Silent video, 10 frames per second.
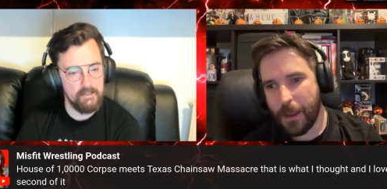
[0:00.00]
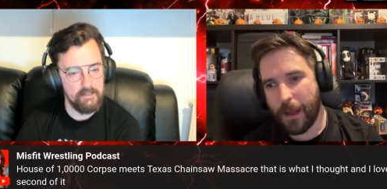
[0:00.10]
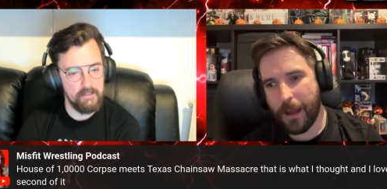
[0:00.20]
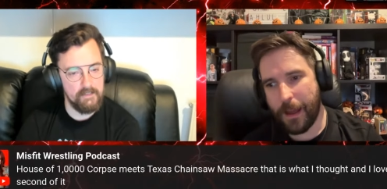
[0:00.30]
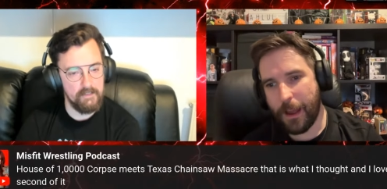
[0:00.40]

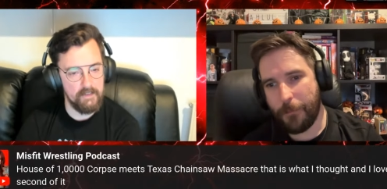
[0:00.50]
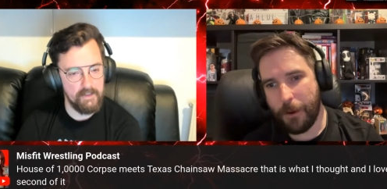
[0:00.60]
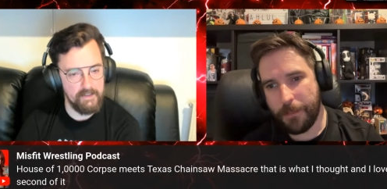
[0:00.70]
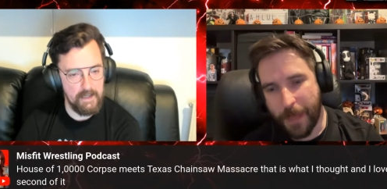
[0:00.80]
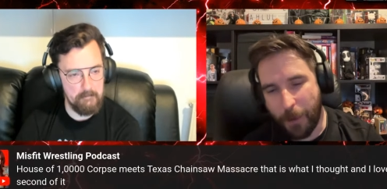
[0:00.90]
Speaker 1: Um,
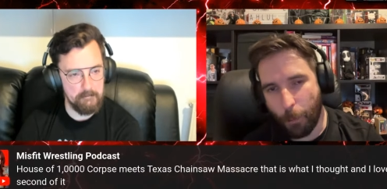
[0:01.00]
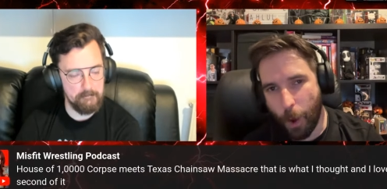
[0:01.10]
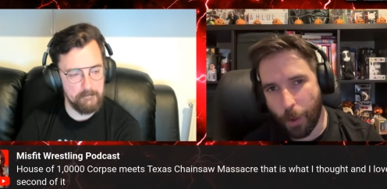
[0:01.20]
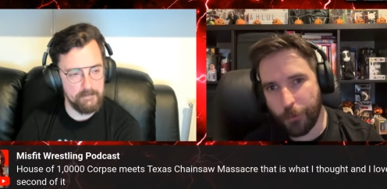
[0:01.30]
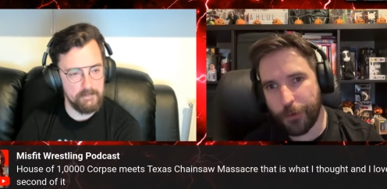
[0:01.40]
yeah. That
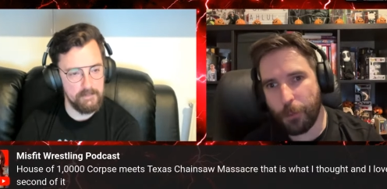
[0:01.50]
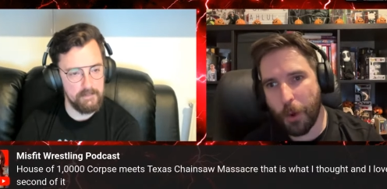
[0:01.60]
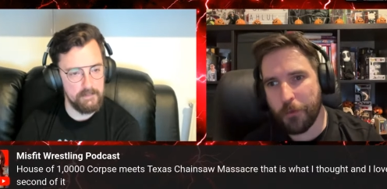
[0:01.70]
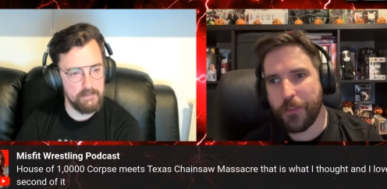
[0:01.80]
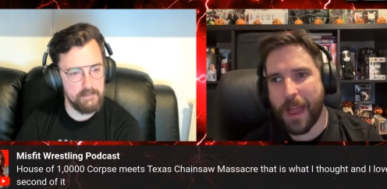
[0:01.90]
was
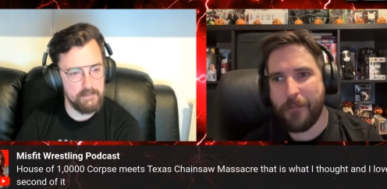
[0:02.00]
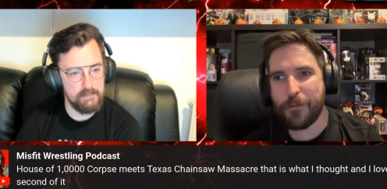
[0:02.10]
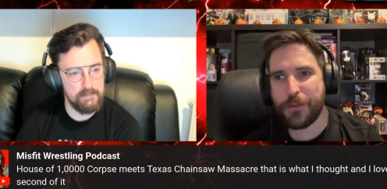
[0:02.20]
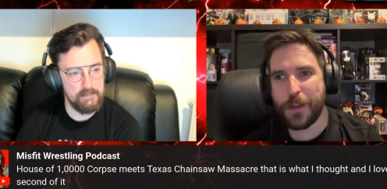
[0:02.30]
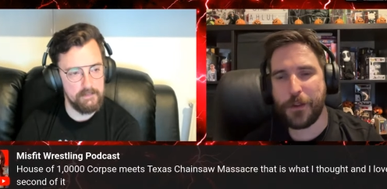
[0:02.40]
was that
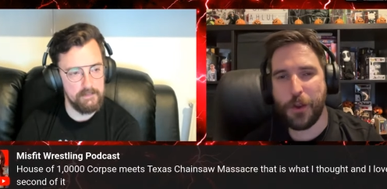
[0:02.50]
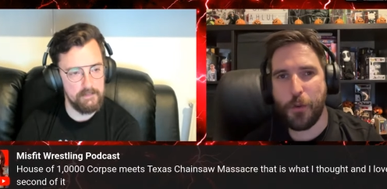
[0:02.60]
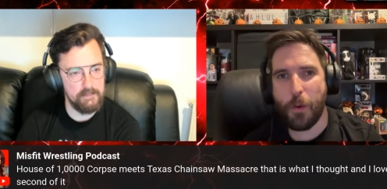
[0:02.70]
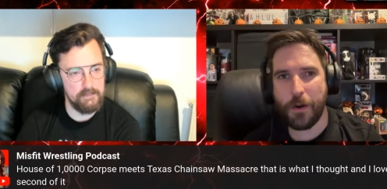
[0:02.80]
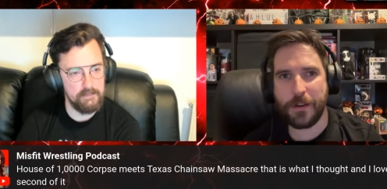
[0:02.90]
everything
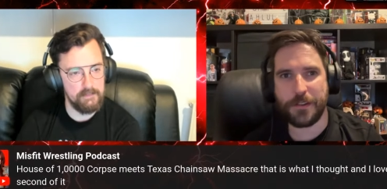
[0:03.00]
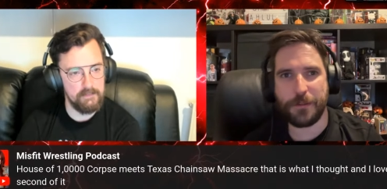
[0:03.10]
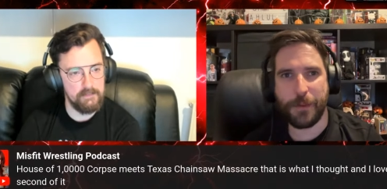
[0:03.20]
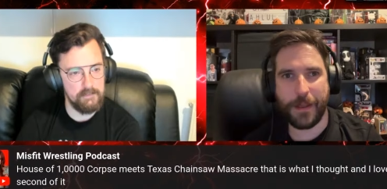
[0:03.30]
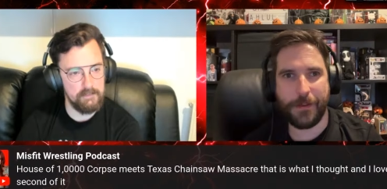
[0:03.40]
you wanted it
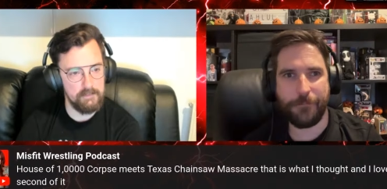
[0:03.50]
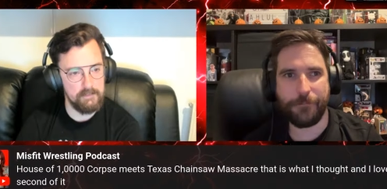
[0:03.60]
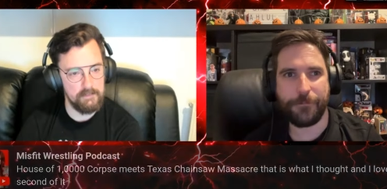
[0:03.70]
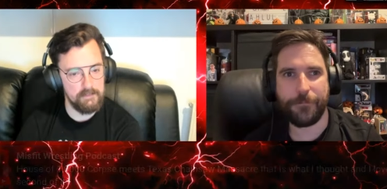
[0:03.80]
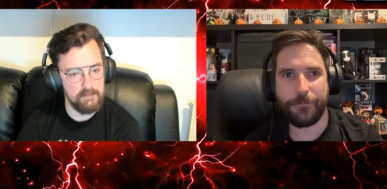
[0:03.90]
to be,
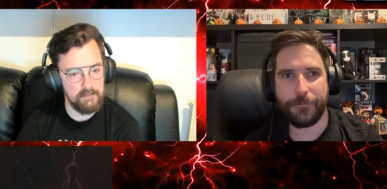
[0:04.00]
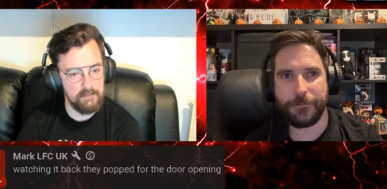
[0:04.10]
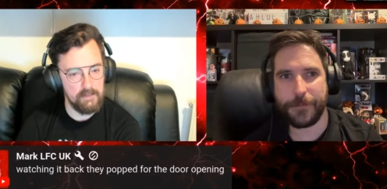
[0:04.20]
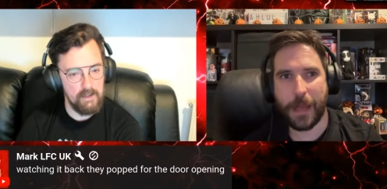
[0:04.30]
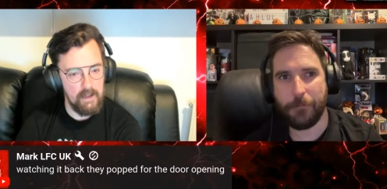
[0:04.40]

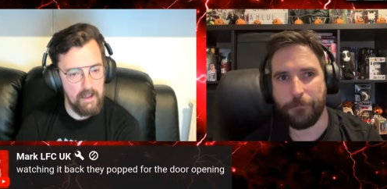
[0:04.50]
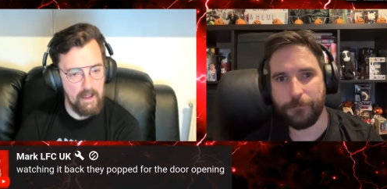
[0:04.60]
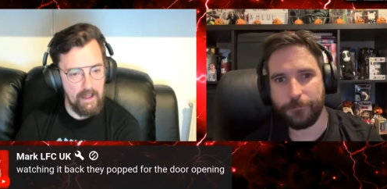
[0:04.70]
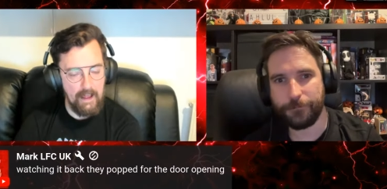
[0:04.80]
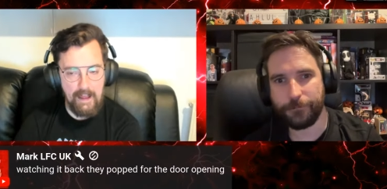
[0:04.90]
Dan?
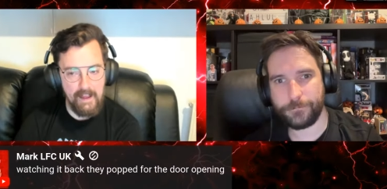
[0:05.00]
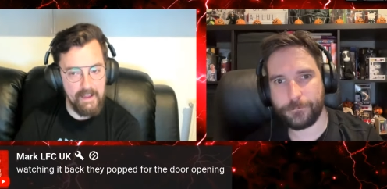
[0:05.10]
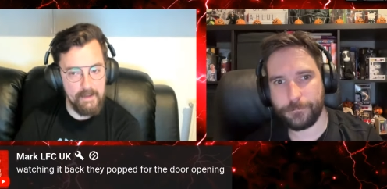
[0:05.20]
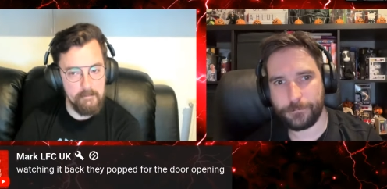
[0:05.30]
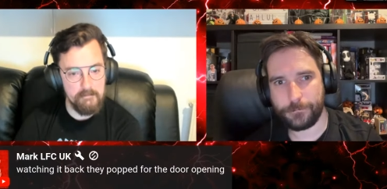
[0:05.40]

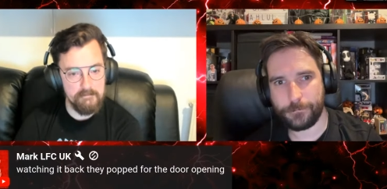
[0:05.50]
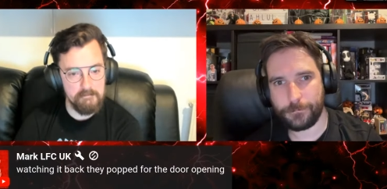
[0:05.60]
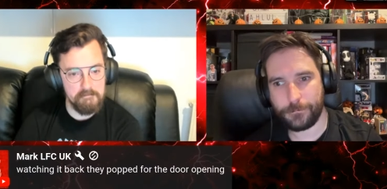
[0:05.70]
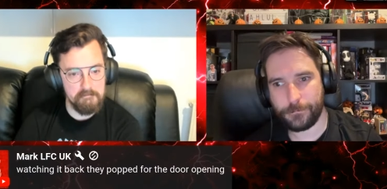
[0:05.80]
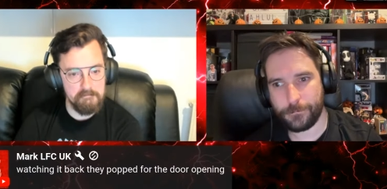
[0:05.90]
Speaker 2: Um,
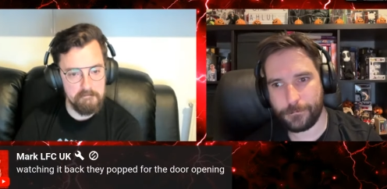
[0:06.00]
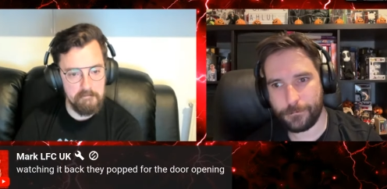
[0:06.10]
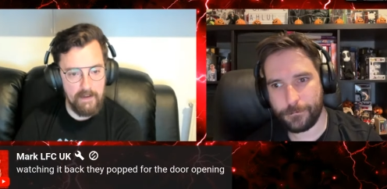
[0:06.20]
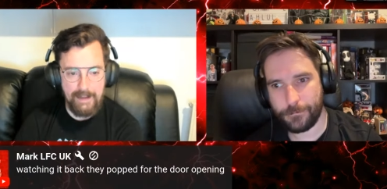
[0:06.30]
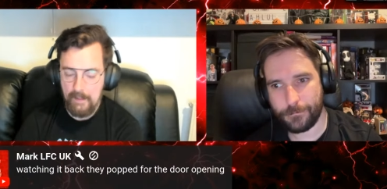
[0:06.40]

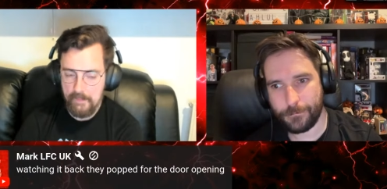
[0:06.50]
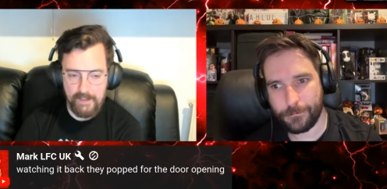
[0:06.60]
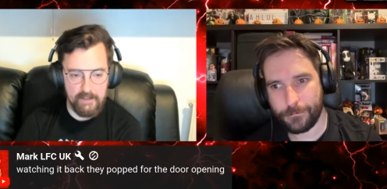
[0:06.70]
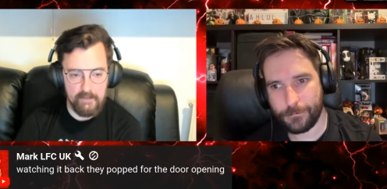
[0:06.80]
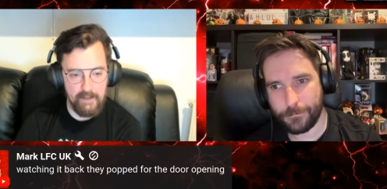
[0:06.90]
I
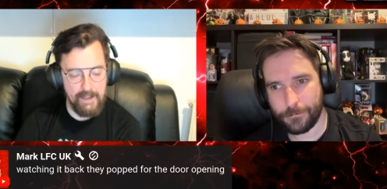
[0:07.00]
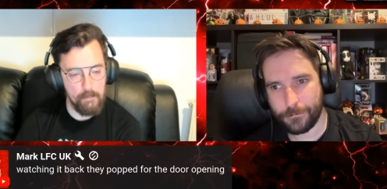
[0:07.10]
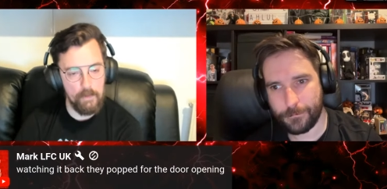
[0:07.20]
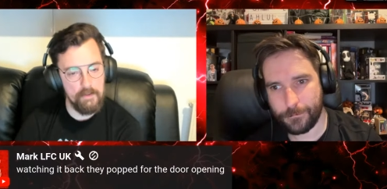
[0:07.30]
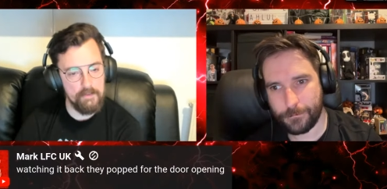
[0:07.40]
think
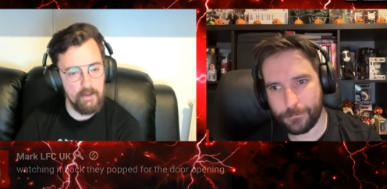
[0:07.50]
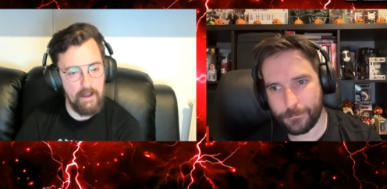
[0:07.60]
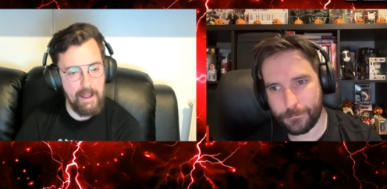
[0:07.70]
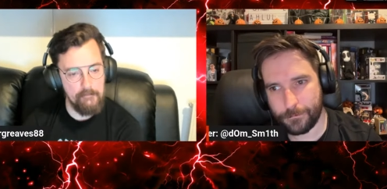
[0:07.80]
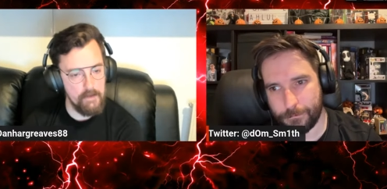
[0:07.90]
it was
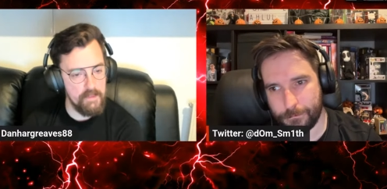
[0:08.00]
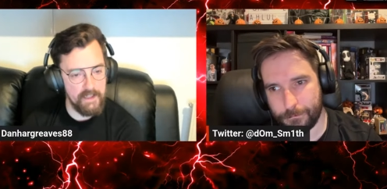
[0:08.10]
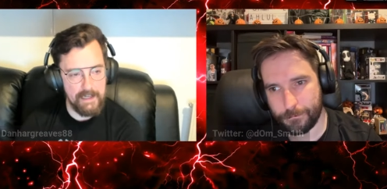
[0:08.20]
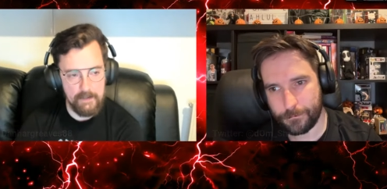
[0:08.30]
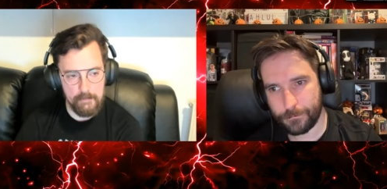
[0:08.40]

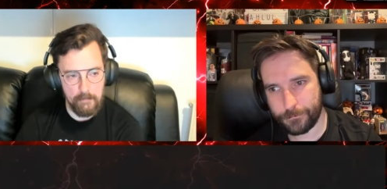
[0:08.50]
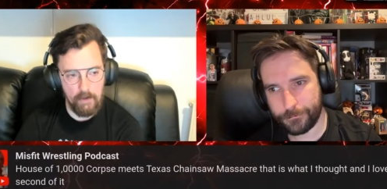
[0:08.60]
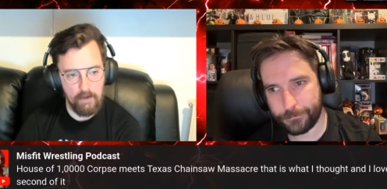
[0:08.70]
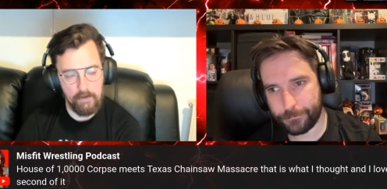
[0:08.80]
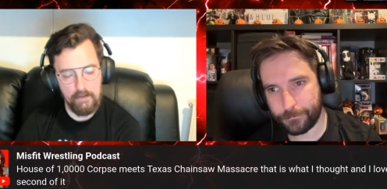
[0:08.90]
everything and
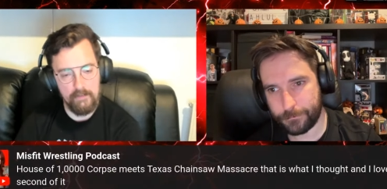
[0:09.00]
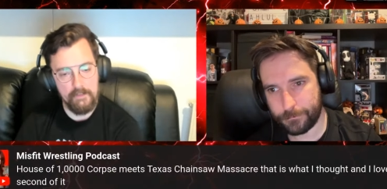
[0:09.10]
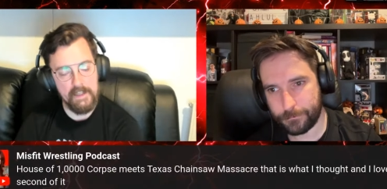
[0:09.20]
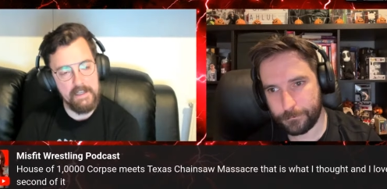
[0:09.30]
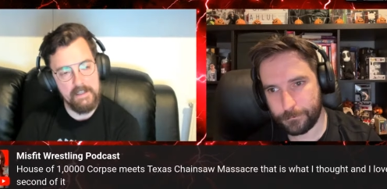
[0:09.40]
more.
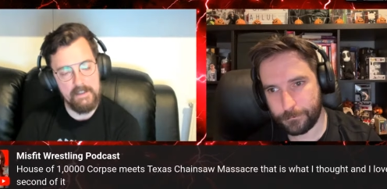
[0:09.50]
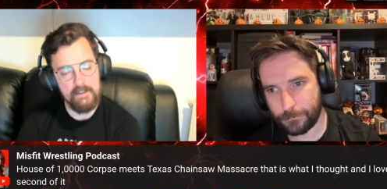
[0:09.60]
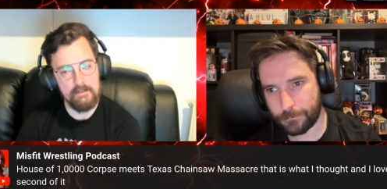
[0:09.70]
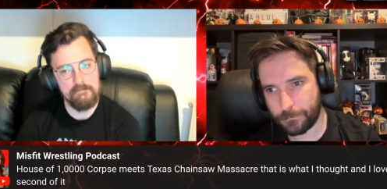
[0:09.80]
The